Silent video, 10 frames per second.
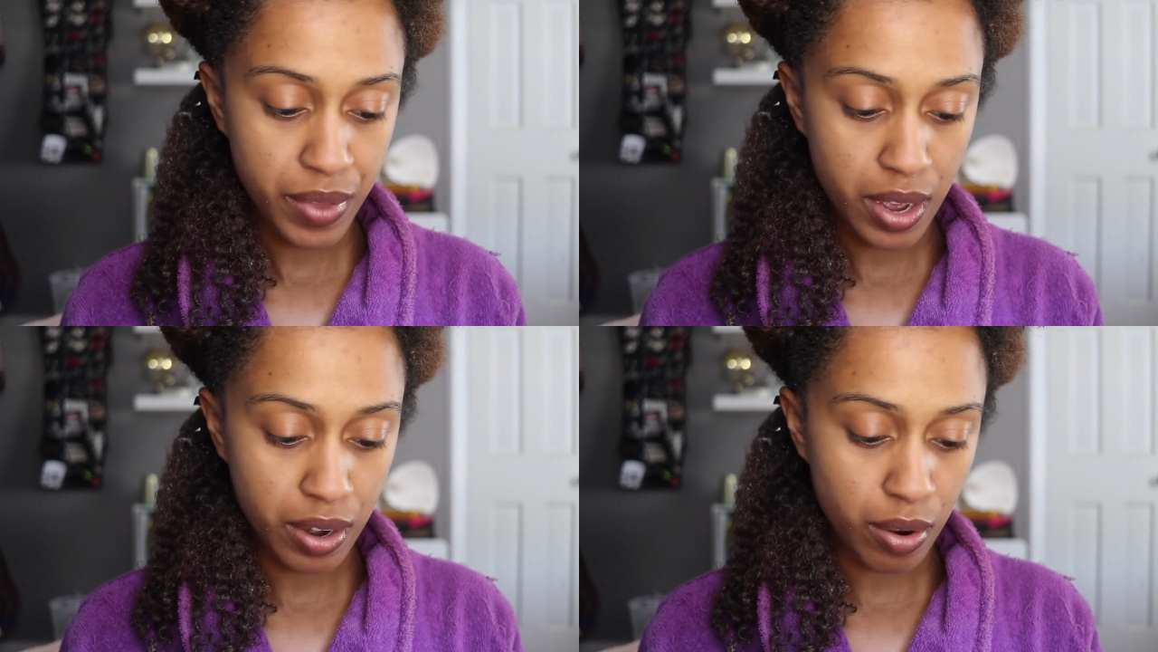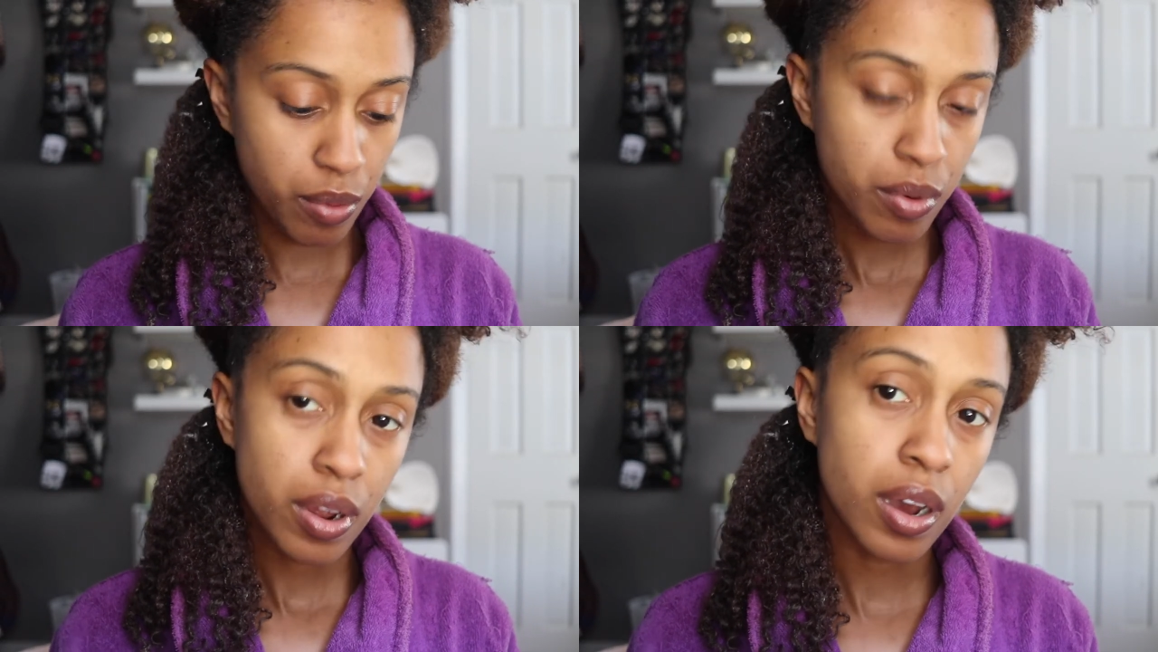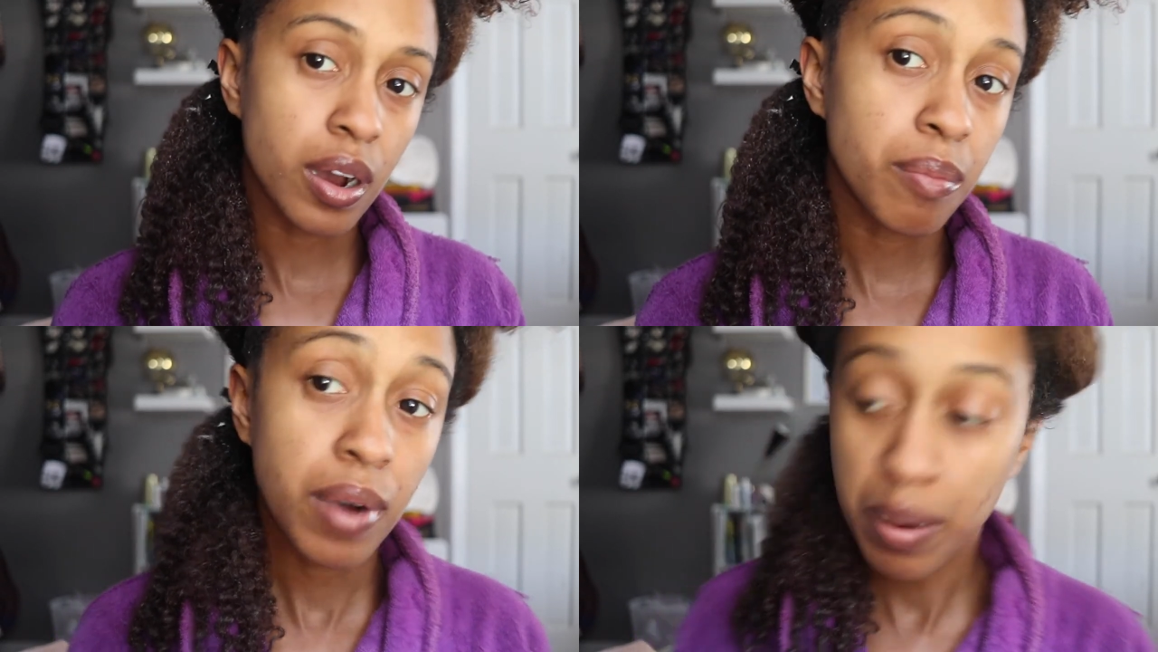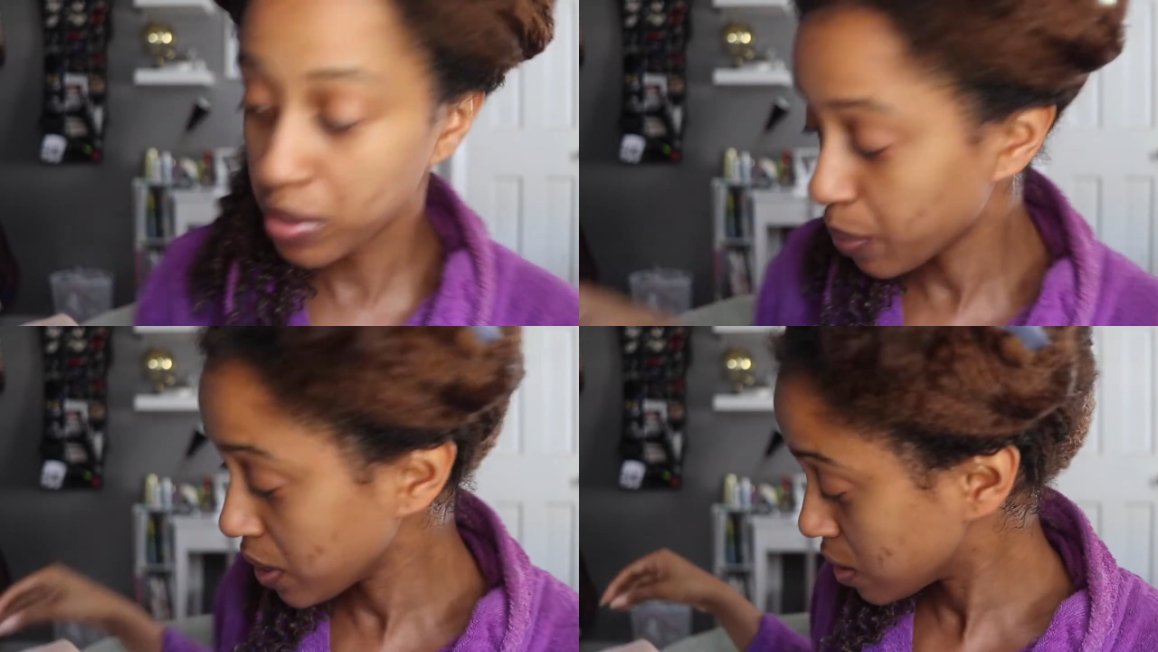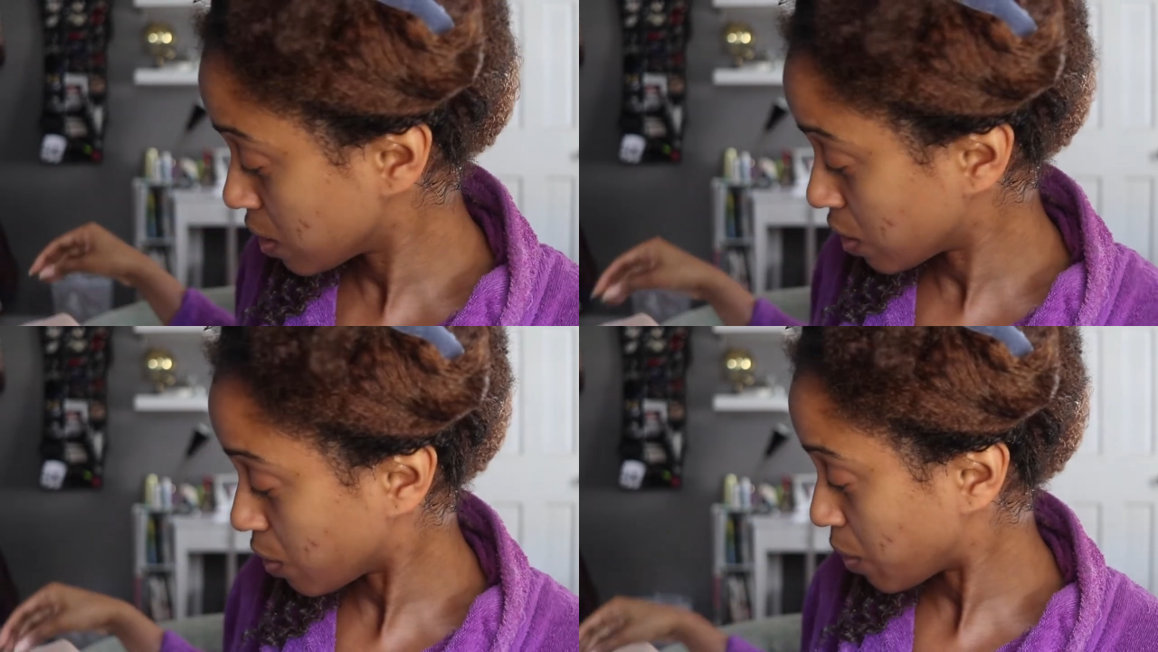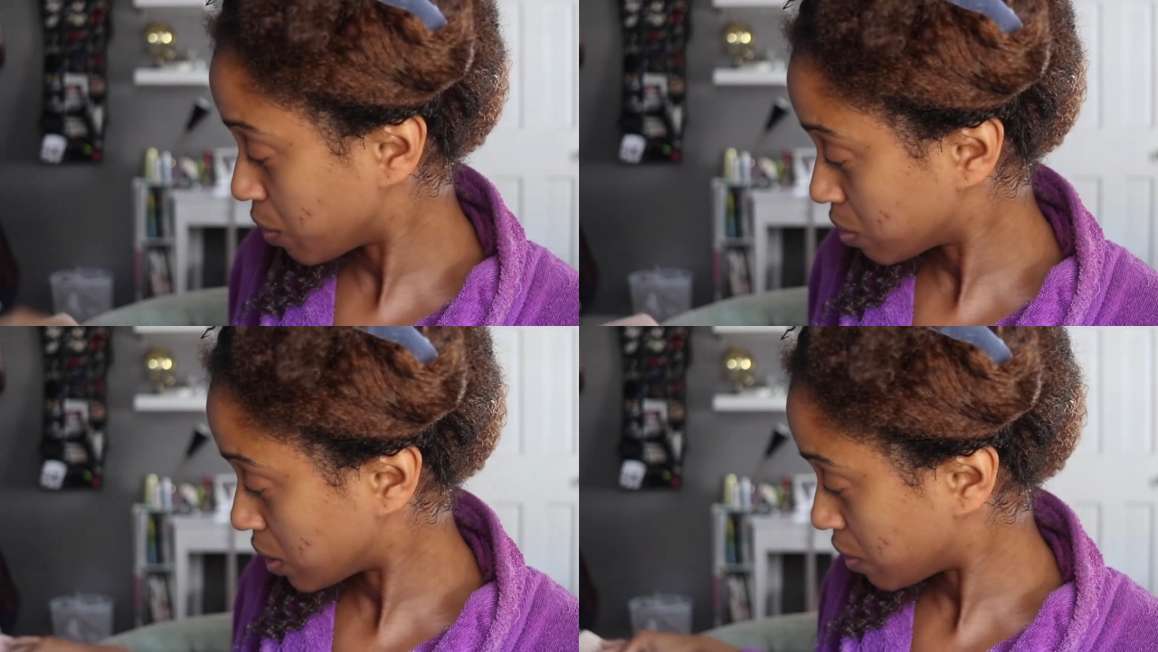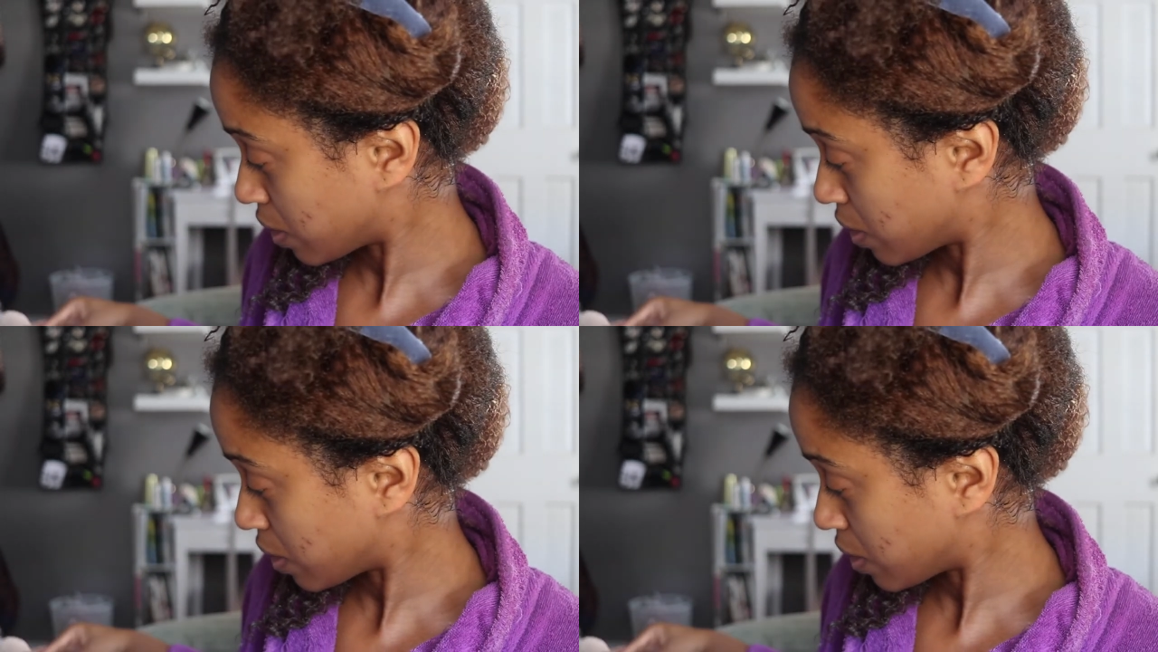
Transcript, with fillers: I don't. Um, I'm surprised that, though. I will say